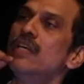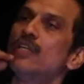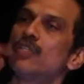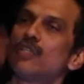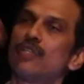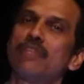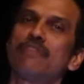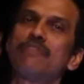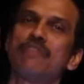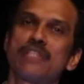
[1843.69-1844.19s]

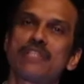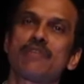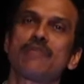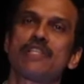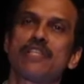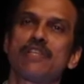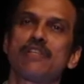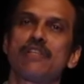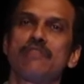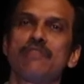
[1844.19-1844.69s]
So the first
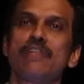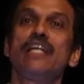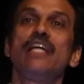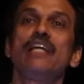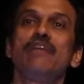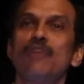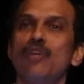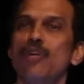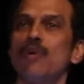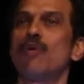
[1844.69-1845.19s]
question was, we
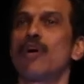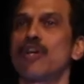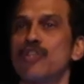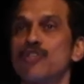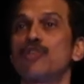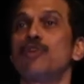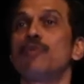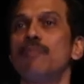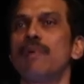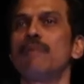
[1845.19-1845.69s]
didn't even know what
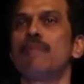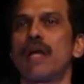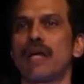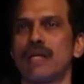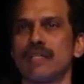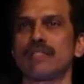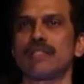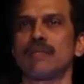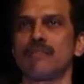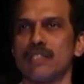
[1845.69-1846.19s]
should be my
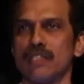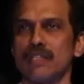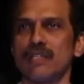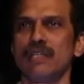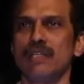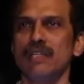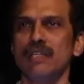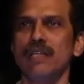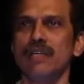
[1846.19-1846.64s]
consumption.